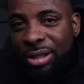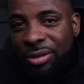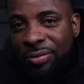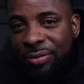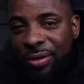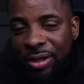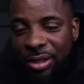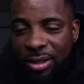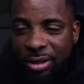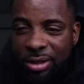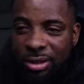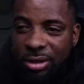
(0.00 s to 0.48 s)

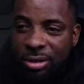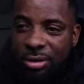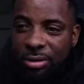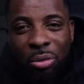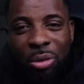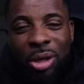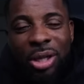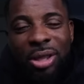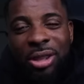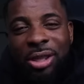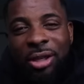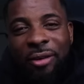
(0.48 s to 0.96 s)
face."
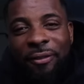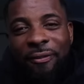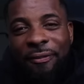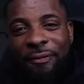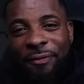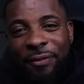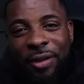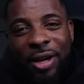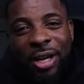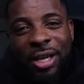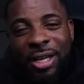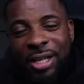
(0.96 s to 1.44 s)
What the f-
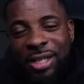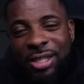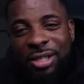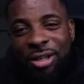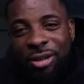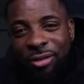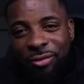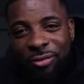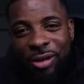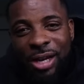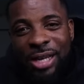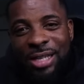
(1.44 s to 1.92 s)
is
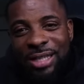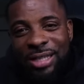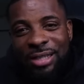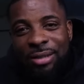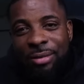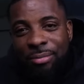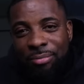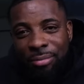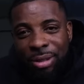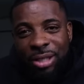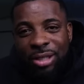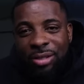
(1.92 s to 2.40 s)
a
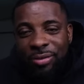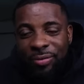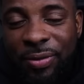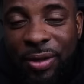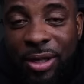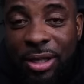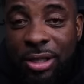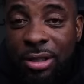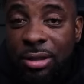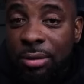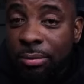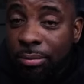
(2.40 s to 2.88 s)
resting
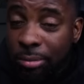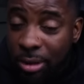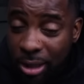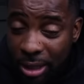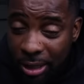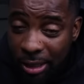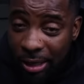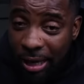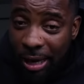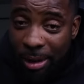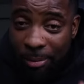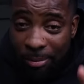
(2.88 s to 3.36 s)
face?
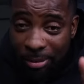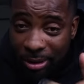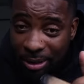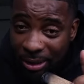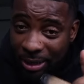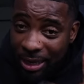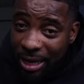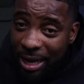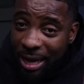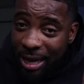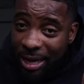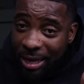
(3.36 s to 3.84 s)
But I'm
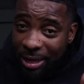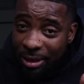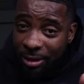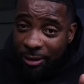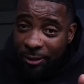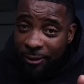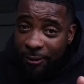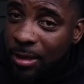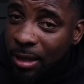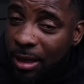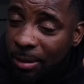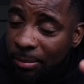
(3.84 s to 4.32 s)
glad.
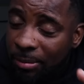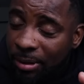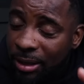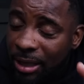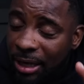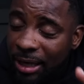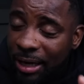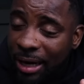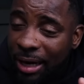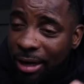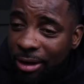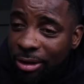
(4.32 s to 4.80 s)
I'm
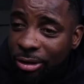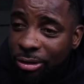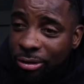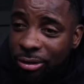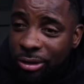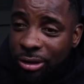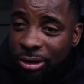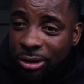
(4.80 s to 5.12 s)
glad I learned